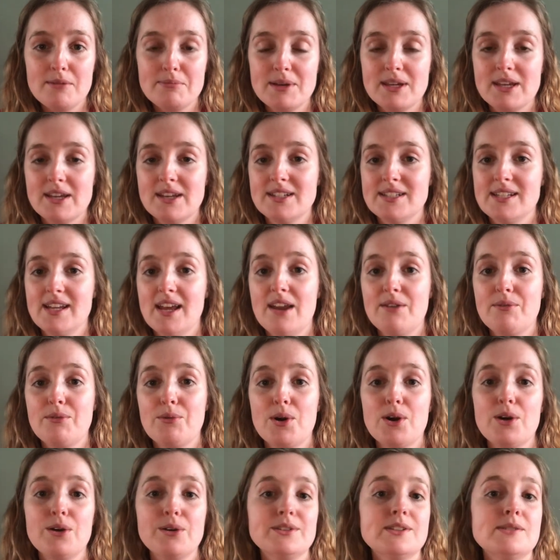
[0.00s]
because then
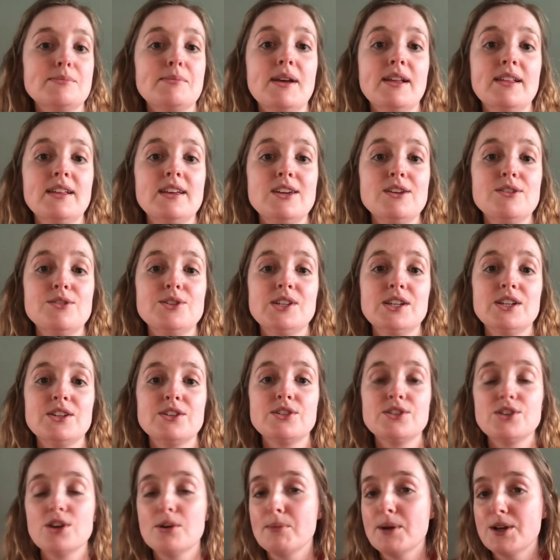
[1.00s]
we're ultimately using
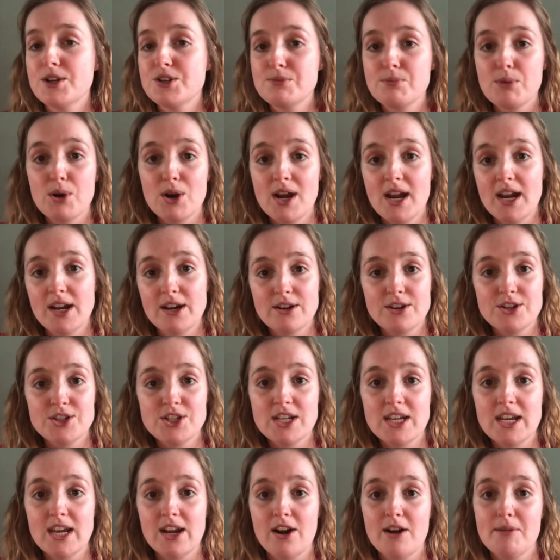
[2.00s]
so much more
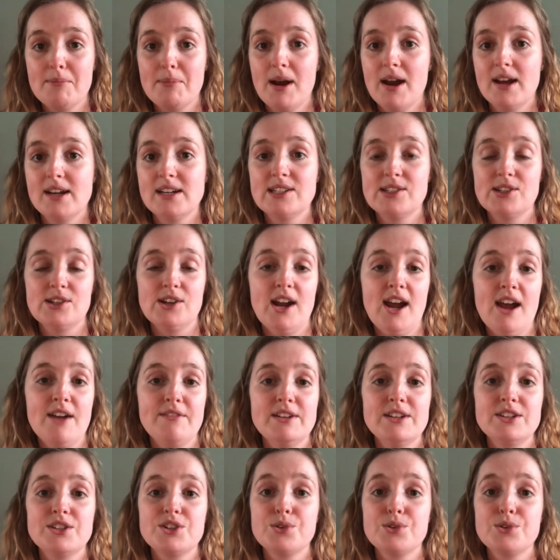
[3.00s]
energy and our bodies are having